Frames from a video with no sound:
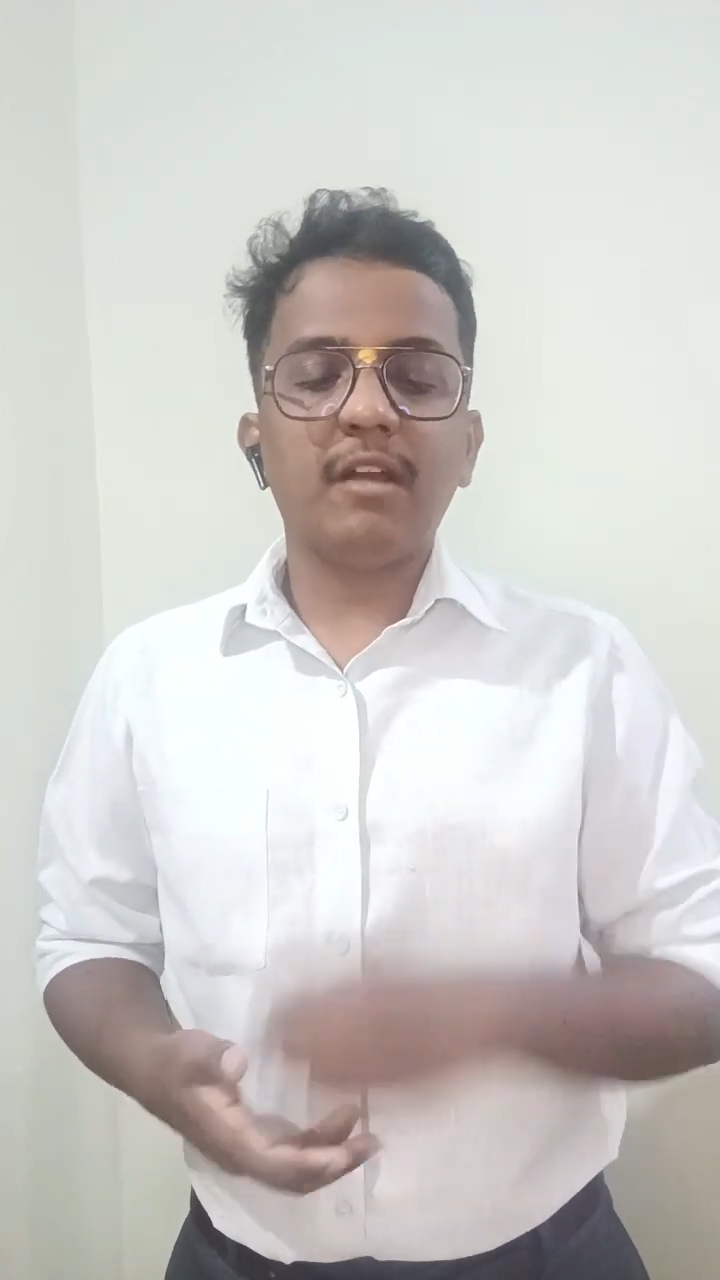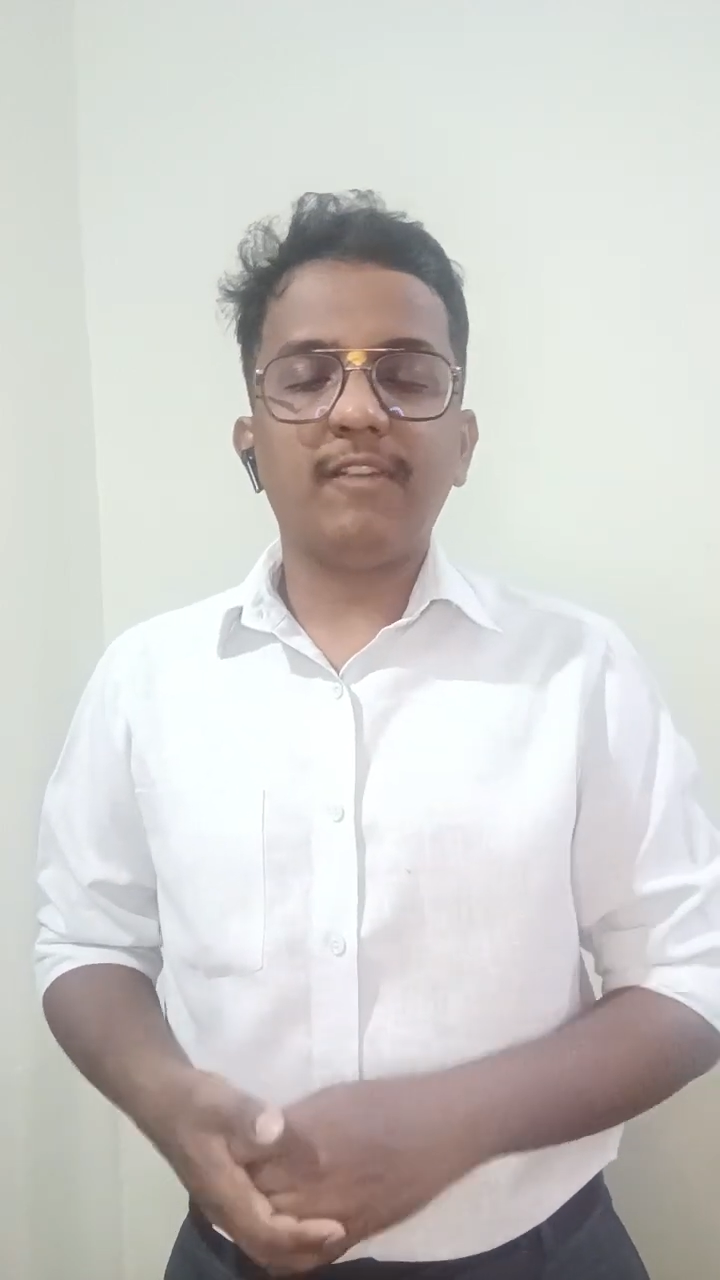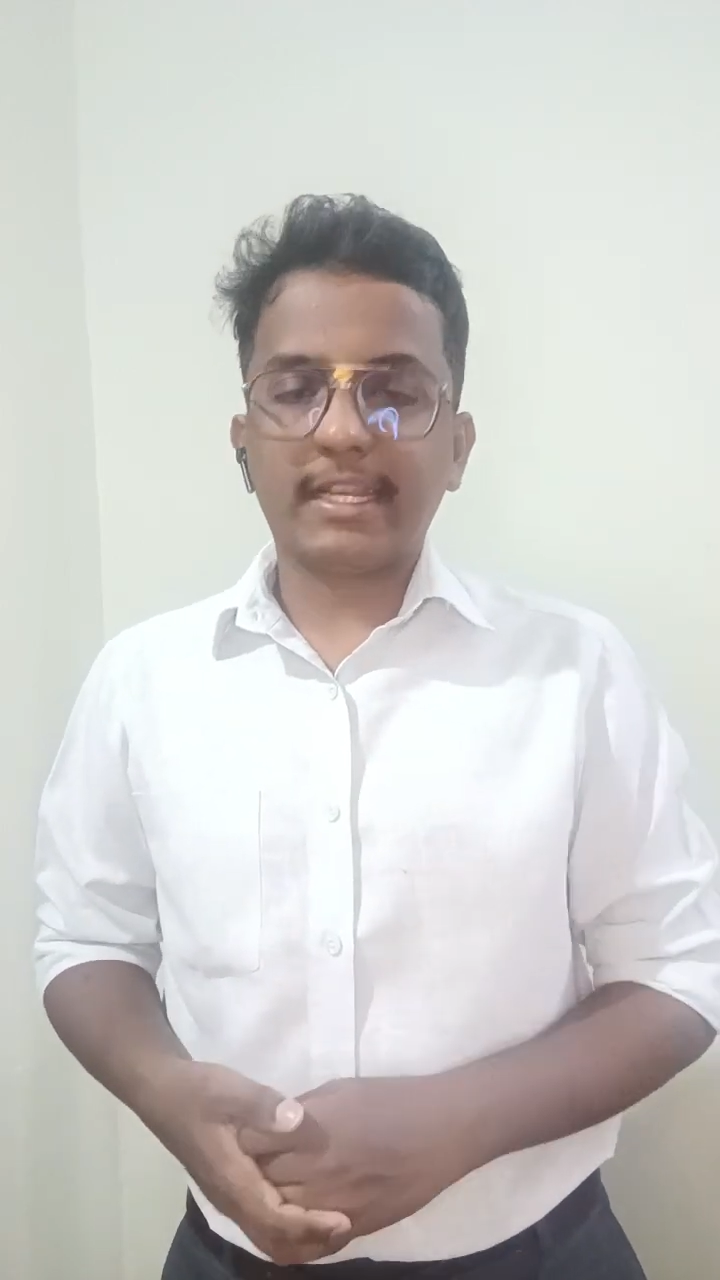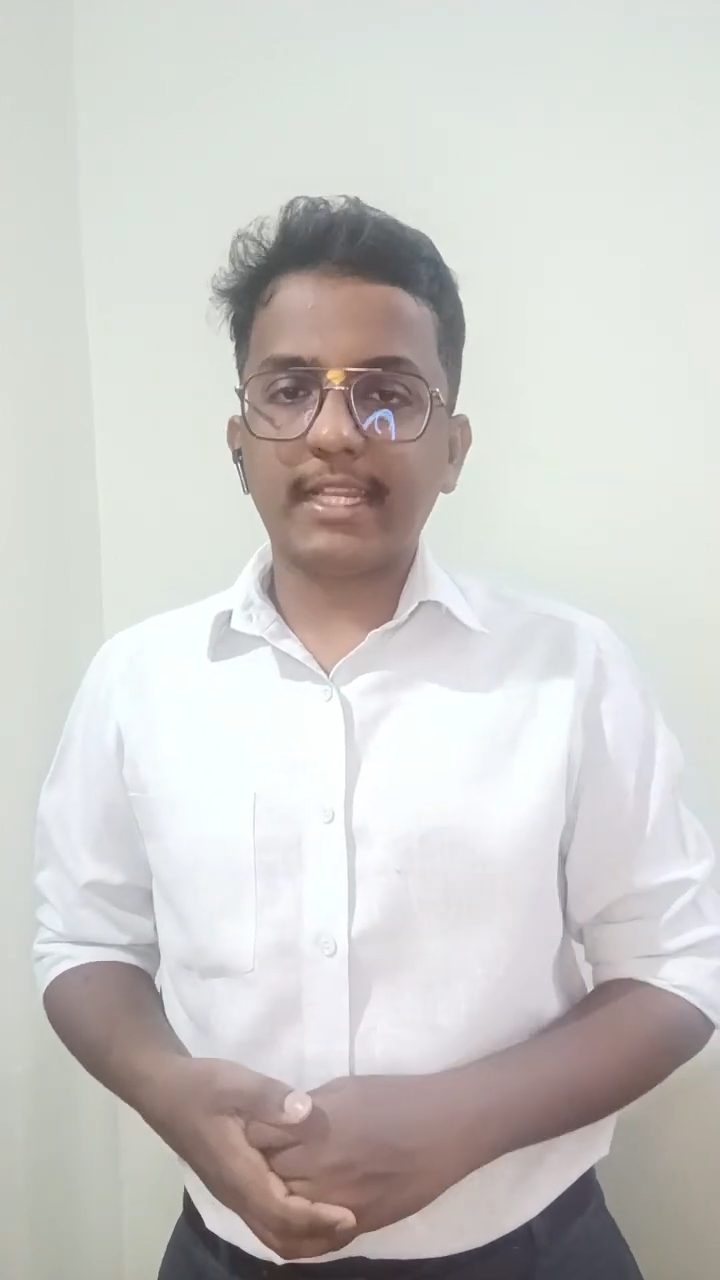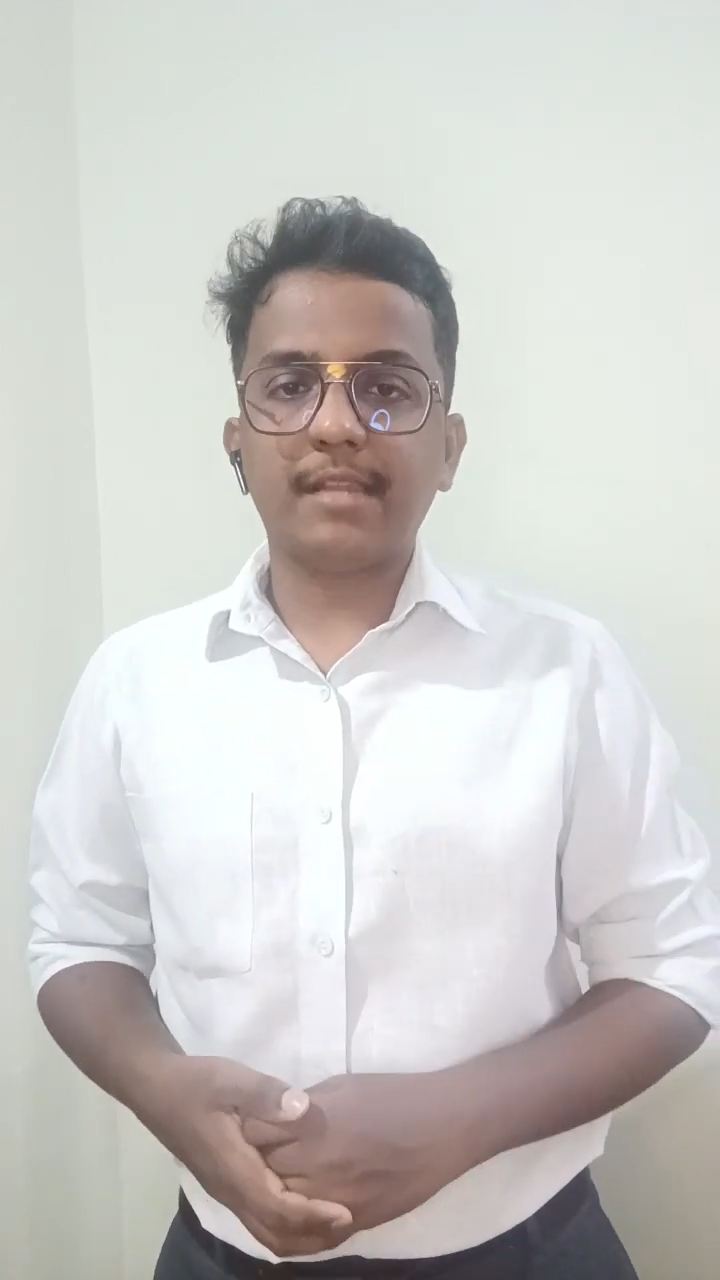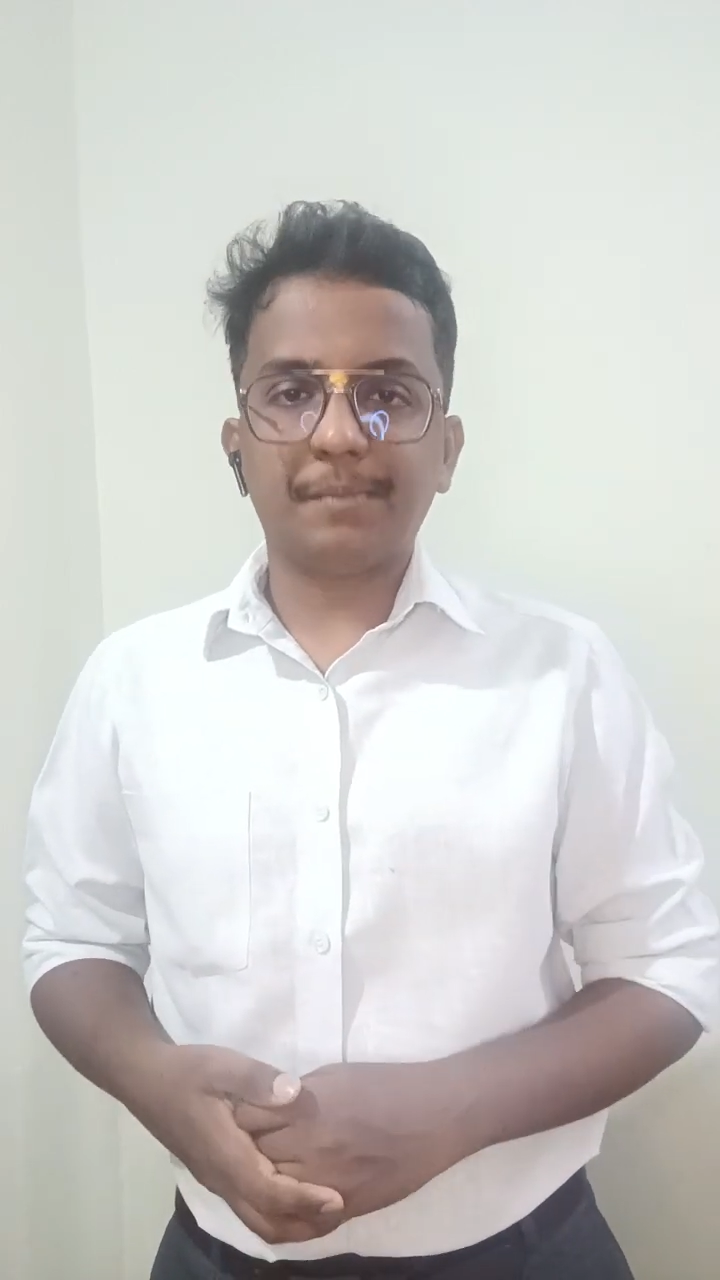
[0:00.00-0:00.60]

factor are